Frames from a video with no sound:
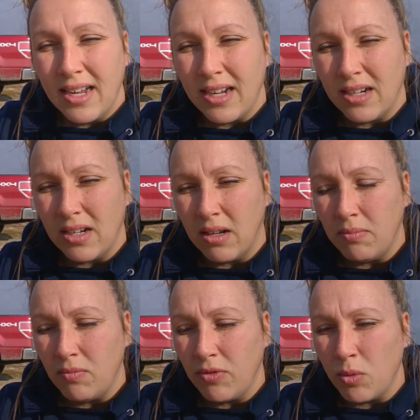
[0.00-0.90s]

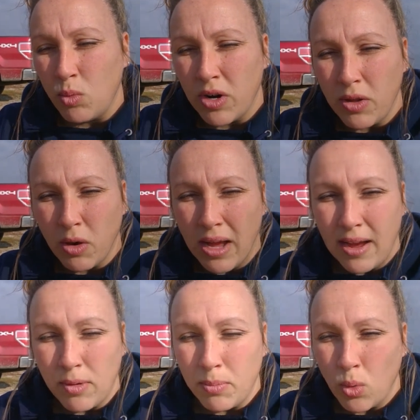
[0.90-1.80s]
um, from where they'll
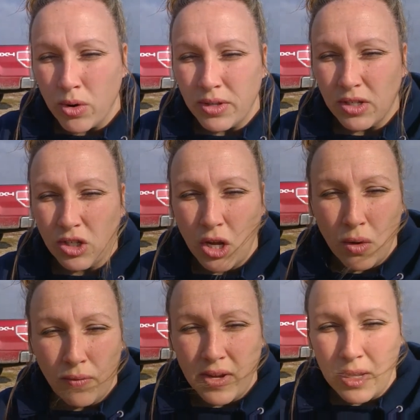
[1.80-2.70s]
have a board that's
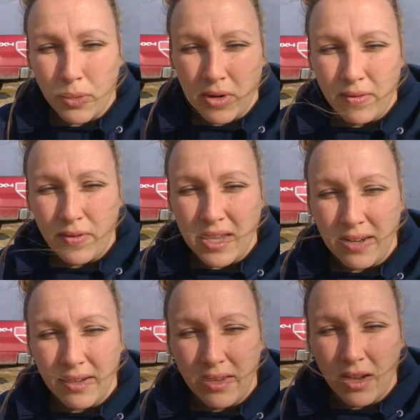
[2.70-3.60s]
two feet, three feet
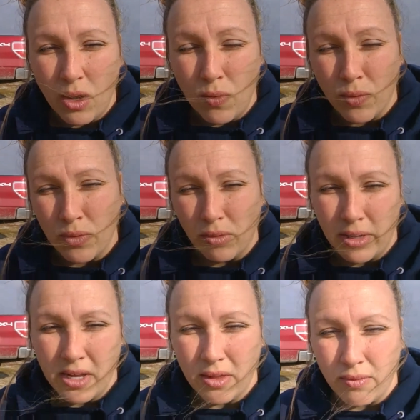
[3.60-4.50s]
over the
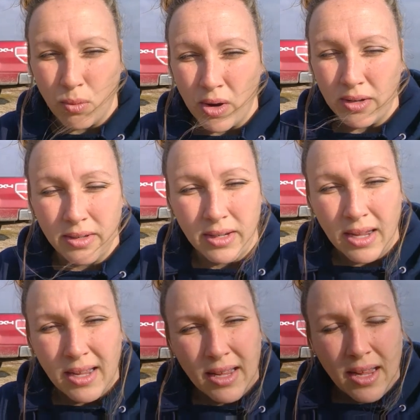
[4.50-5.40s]
length of what
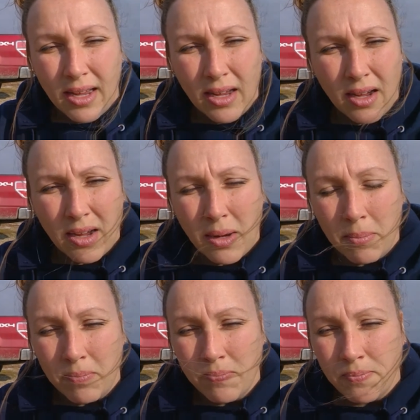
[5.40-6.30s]

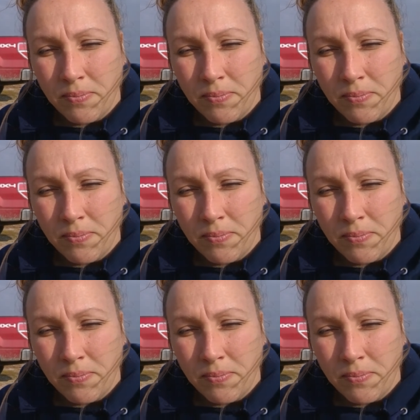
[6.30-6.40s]
um,